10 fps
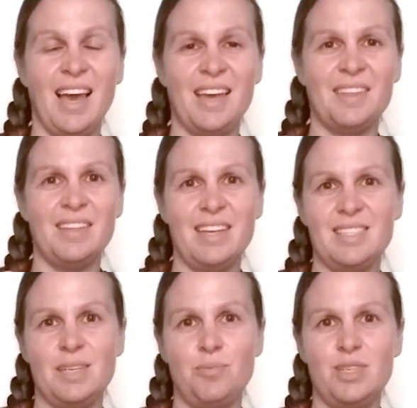And the
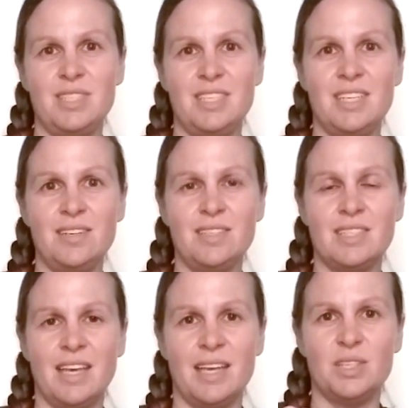last step we see here is
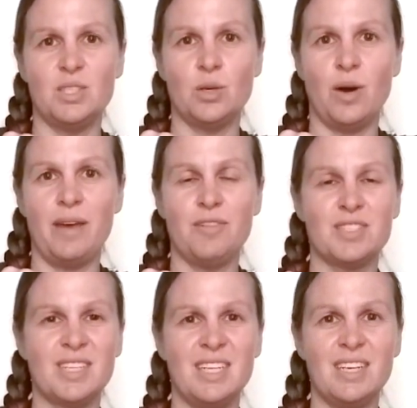the head. So
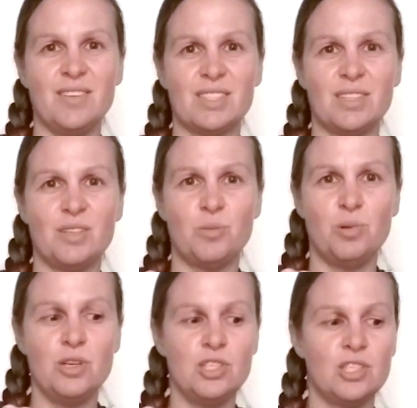Ivory's going to give us a little
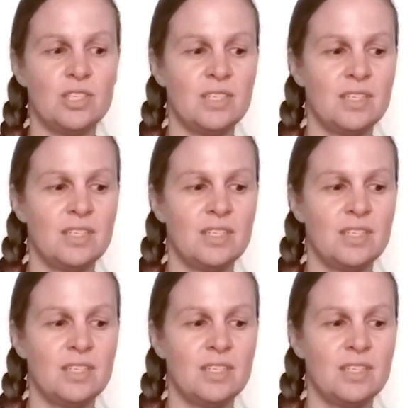push.